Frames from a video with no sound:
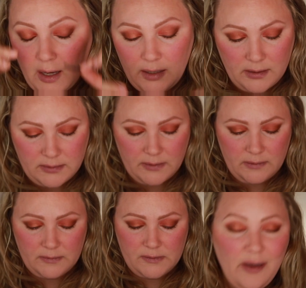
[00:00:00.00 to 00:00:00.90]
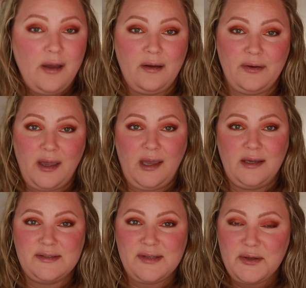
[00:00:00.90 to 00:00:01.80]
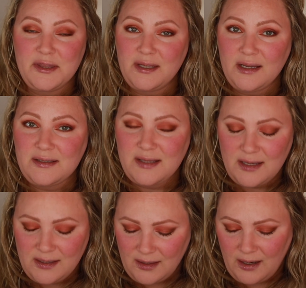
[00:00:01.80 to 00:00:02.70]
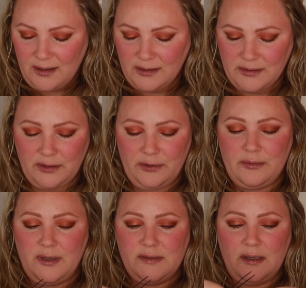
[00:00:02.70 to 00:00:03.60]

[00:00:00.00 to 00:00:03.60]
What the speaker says: and it does. Okay, so the next thing that I like to do is